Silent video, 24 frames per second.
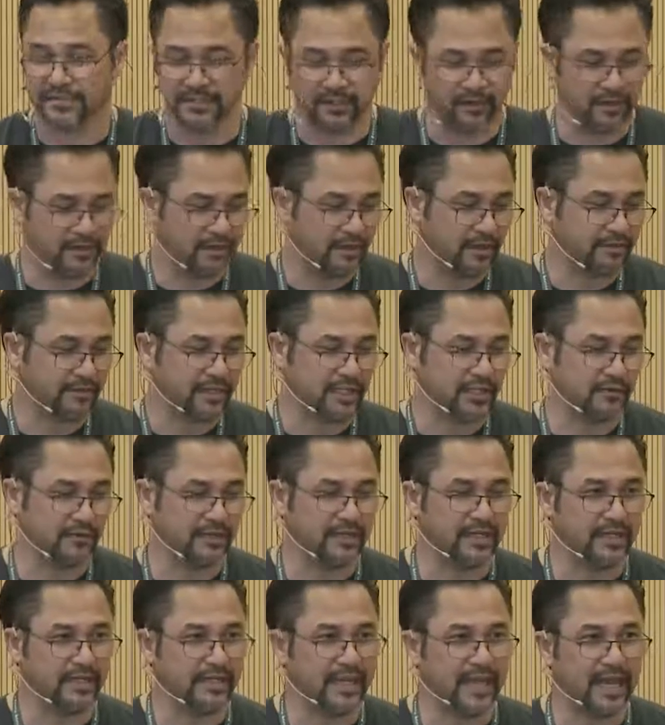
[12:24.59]
The only other thing you
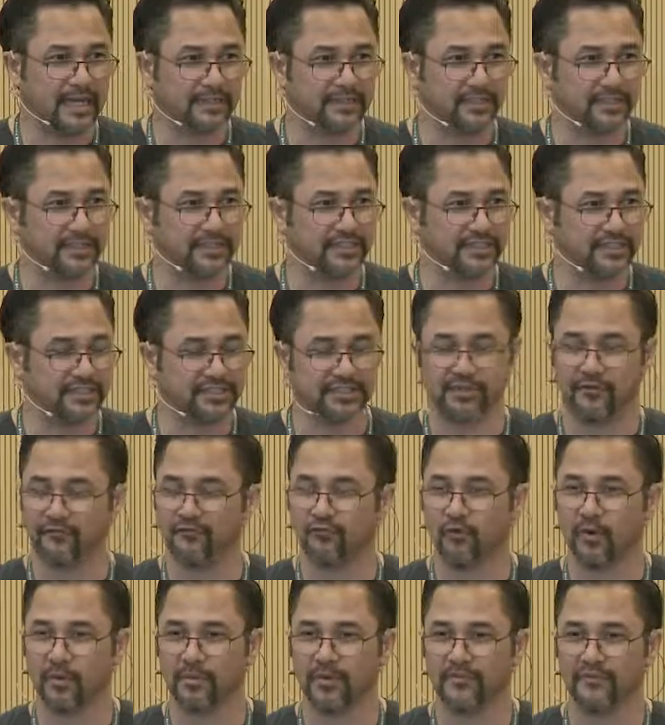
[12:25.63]
would need to add to this is some
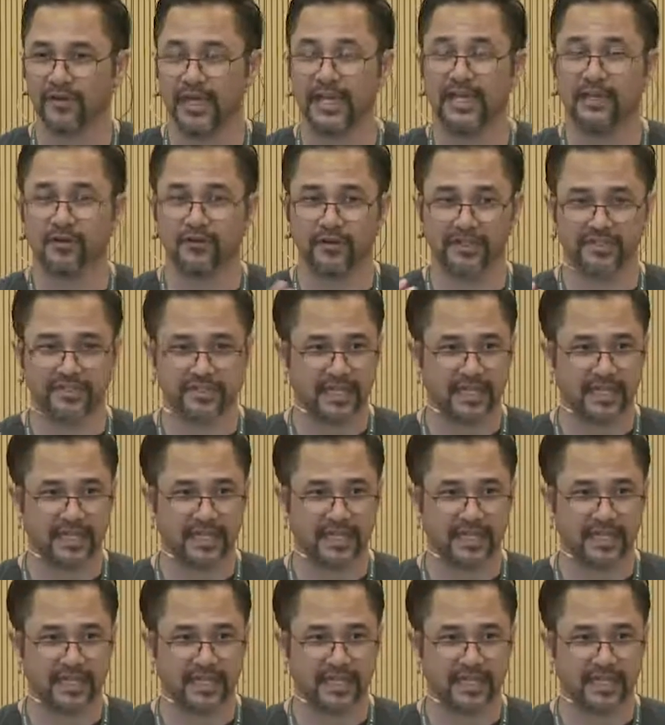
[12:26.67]
form of ingress